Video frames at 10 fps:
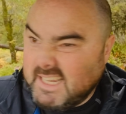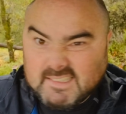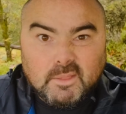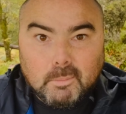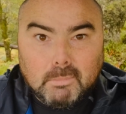
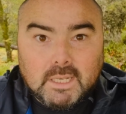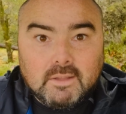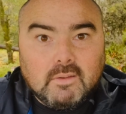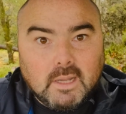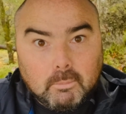has at the
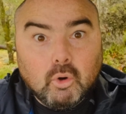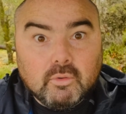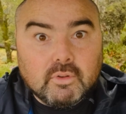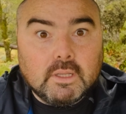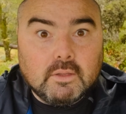minute. Now
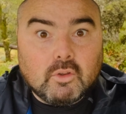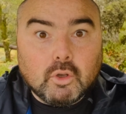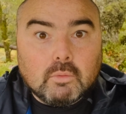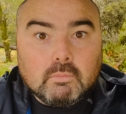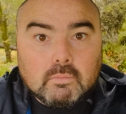hopefully it's
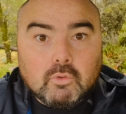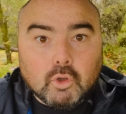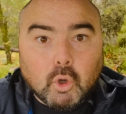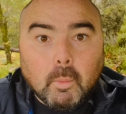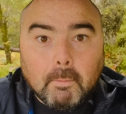going
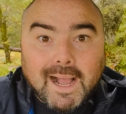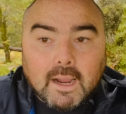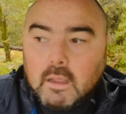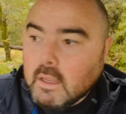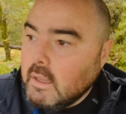to come
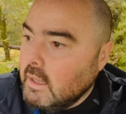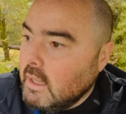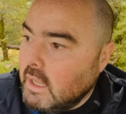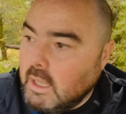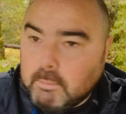back.
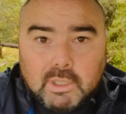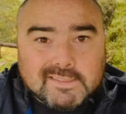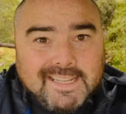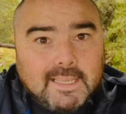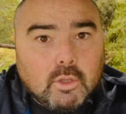But I'll
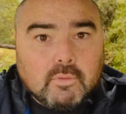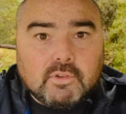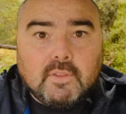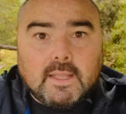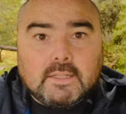take you
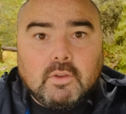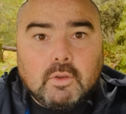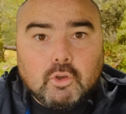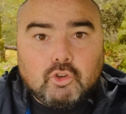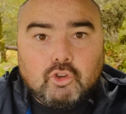over to that
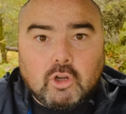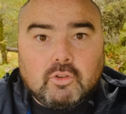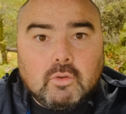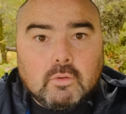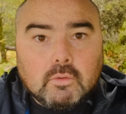
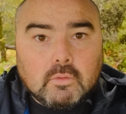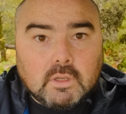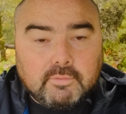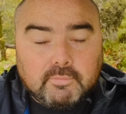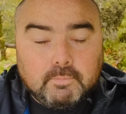shot
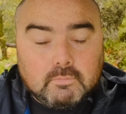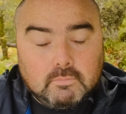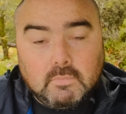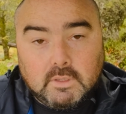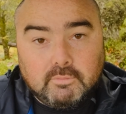that
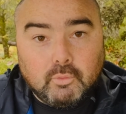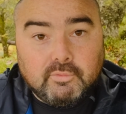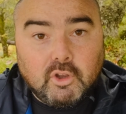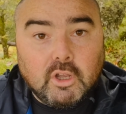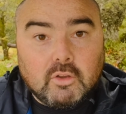I've done
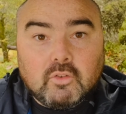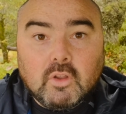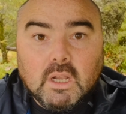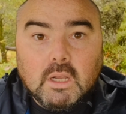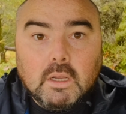first,
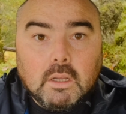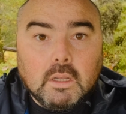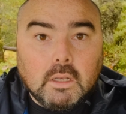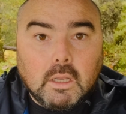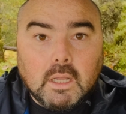
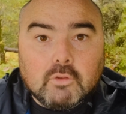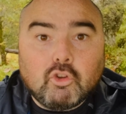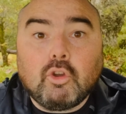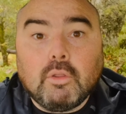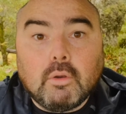and I'll
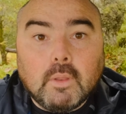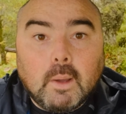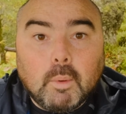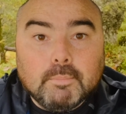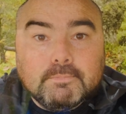talk you through
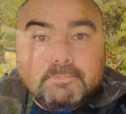that one.